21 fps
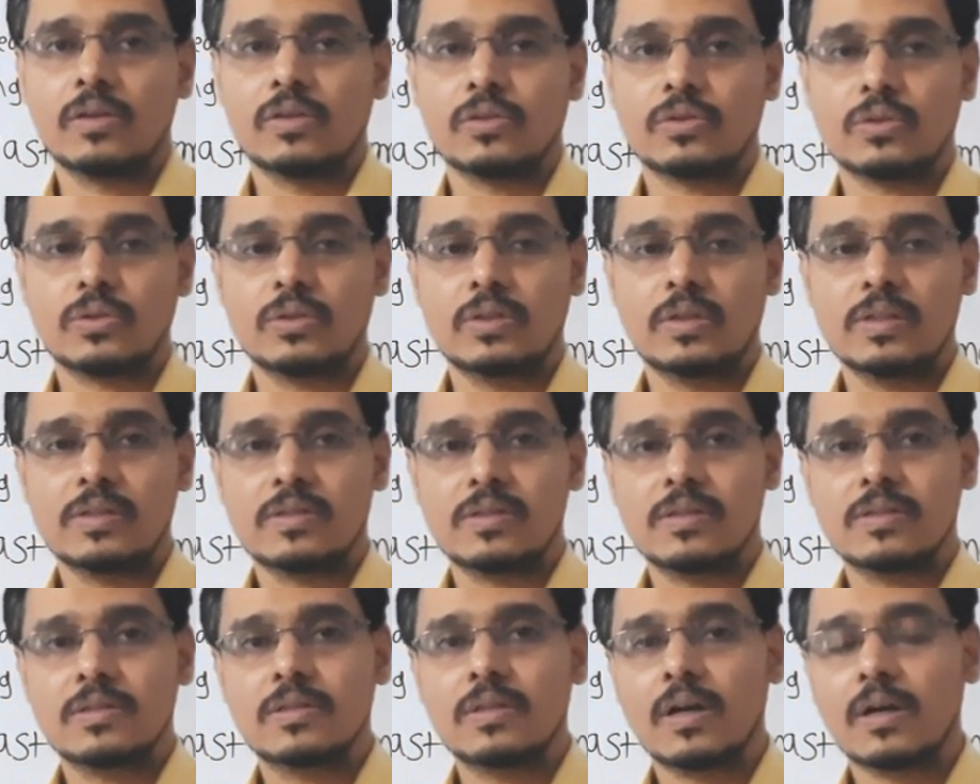So this
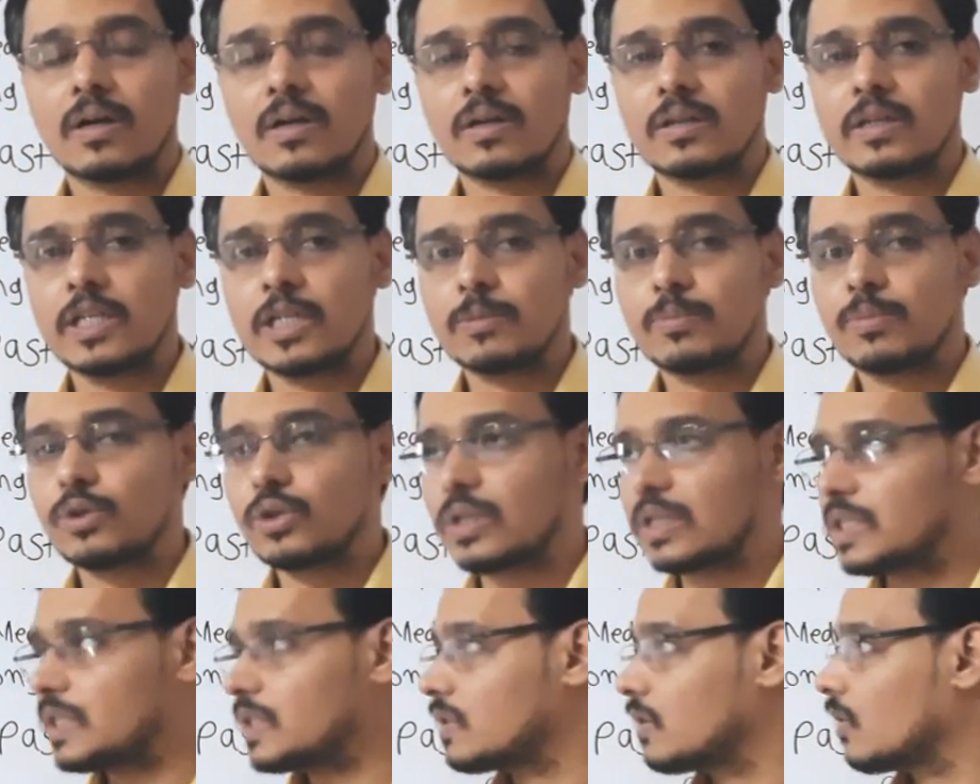is the earning
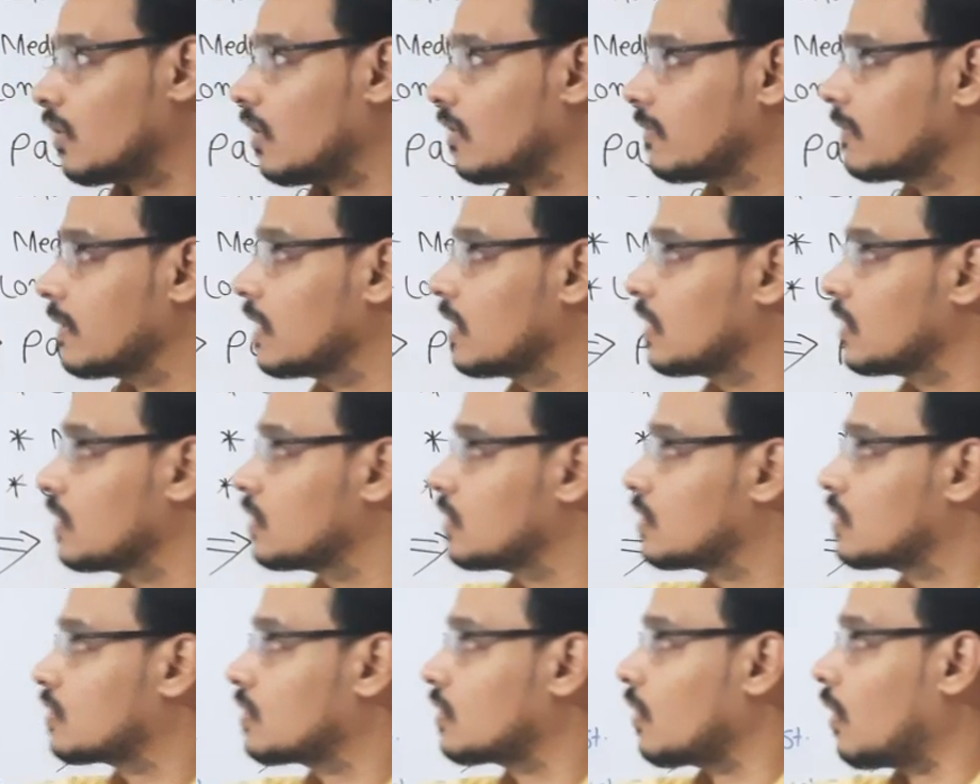potential of
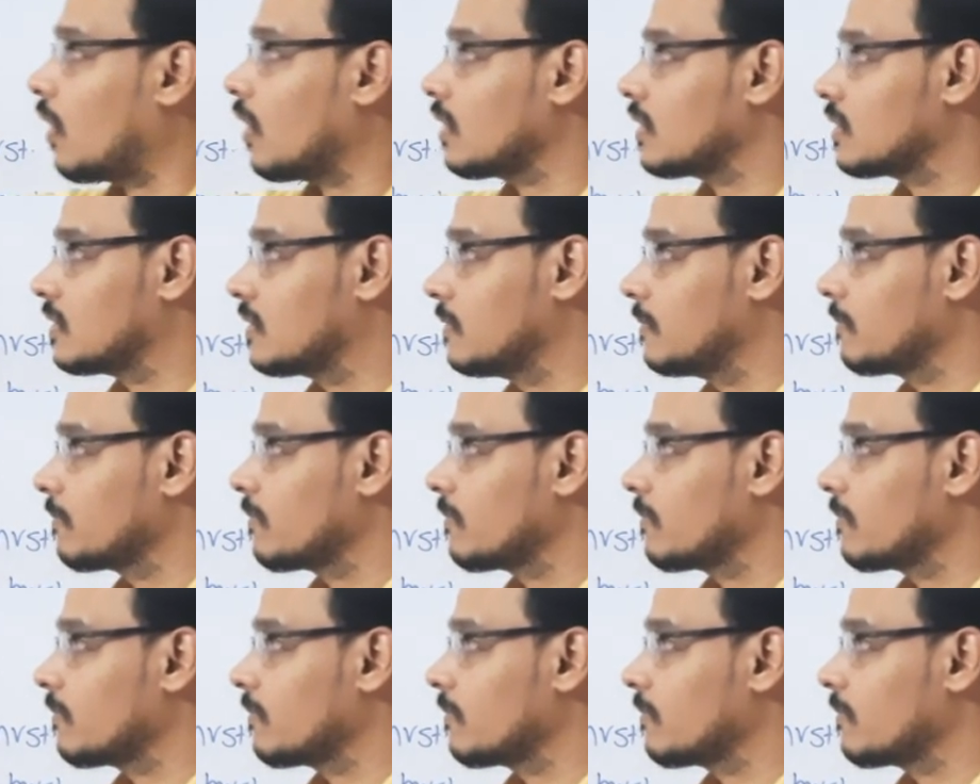stocks.